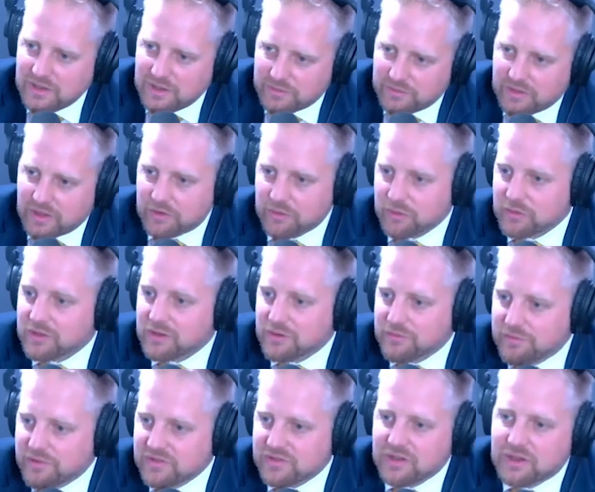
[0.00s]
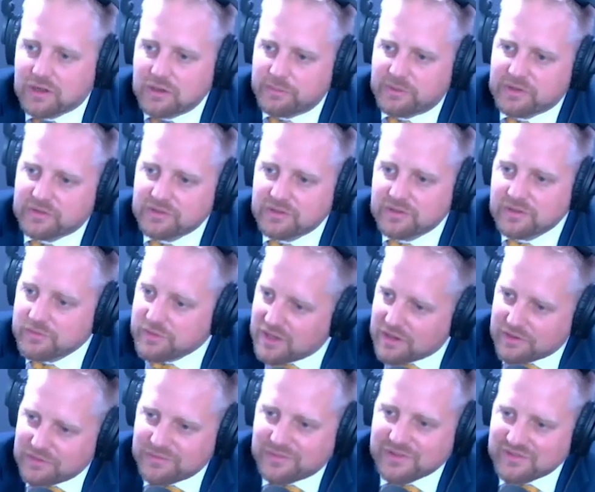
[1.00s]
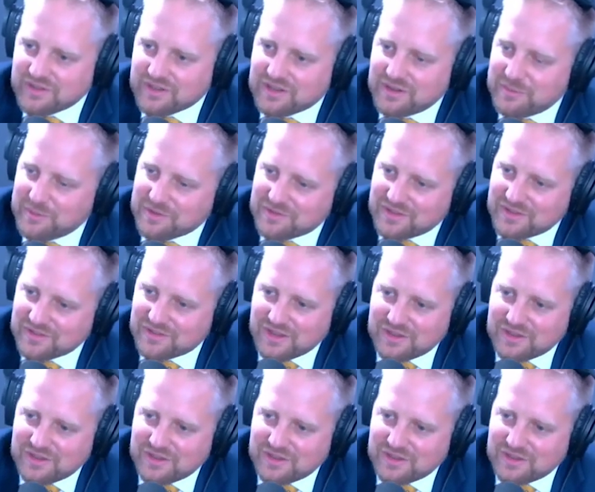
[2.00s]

If they're not in a physical business. If they're in physical business,